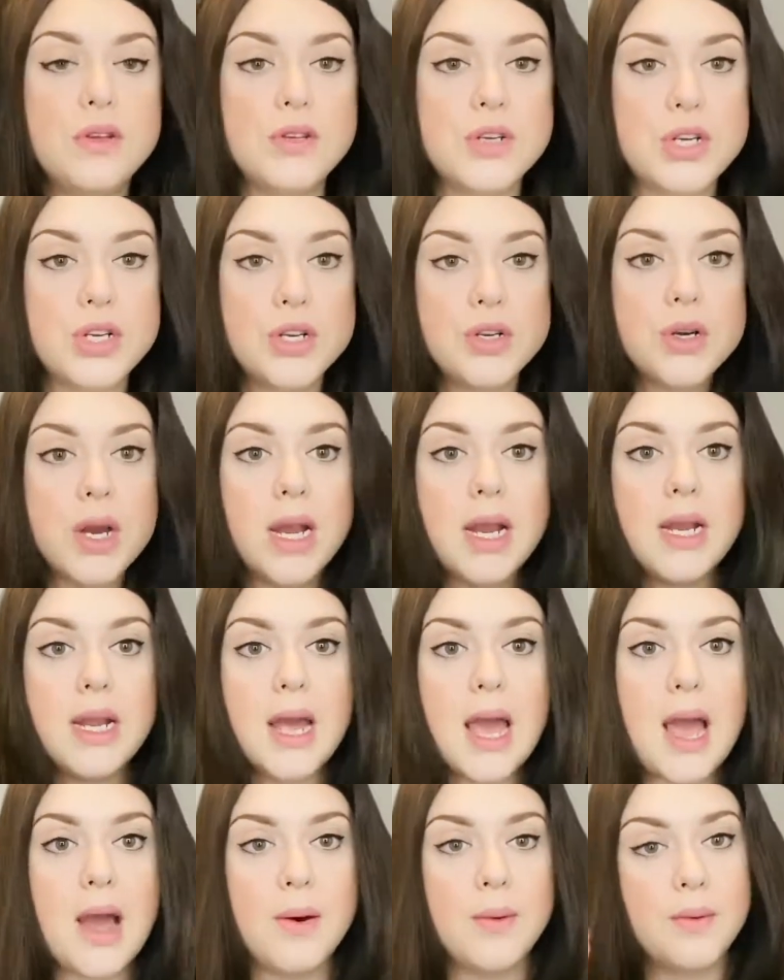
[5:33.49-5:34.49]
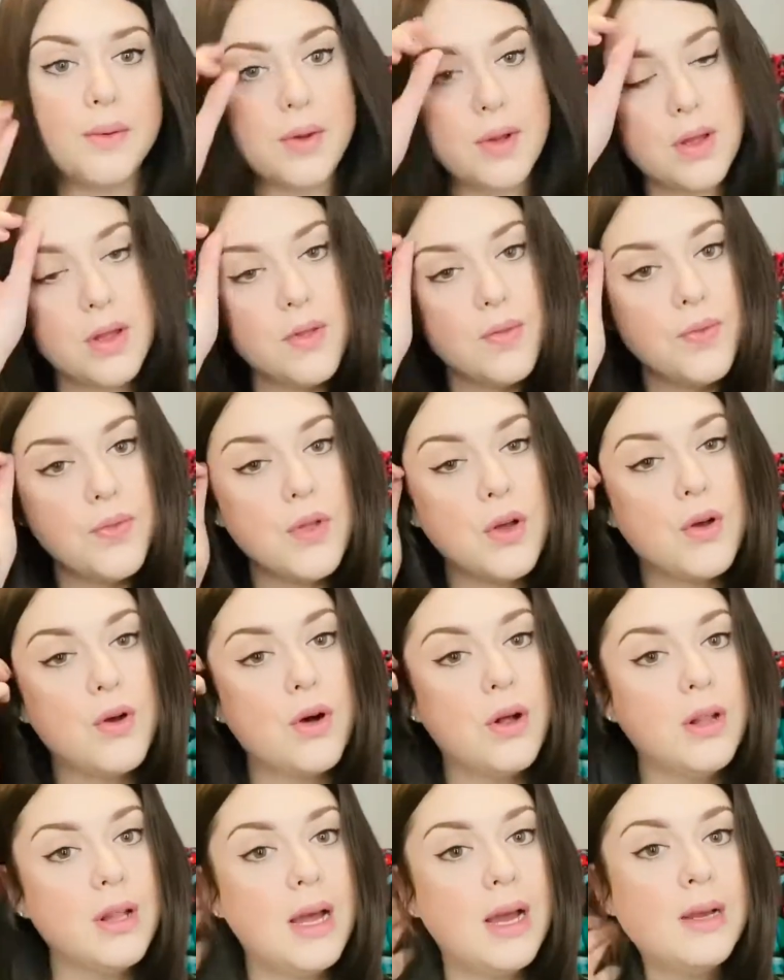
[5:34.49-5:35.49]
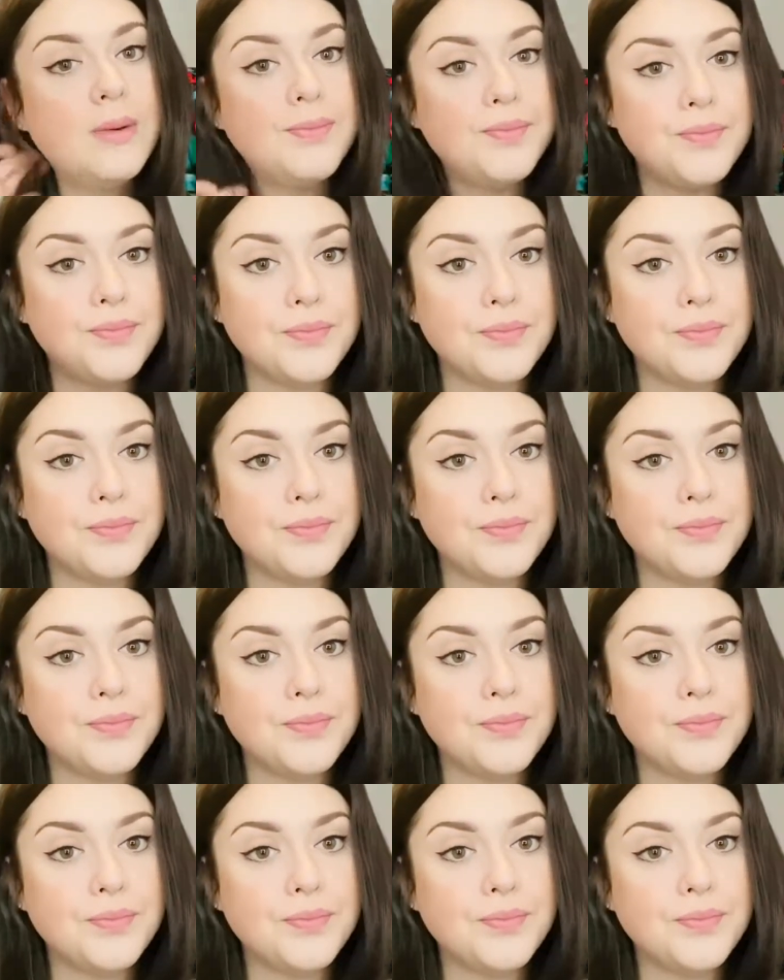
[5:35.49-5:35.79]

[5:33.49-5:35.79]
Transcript: straighten it out. The colour,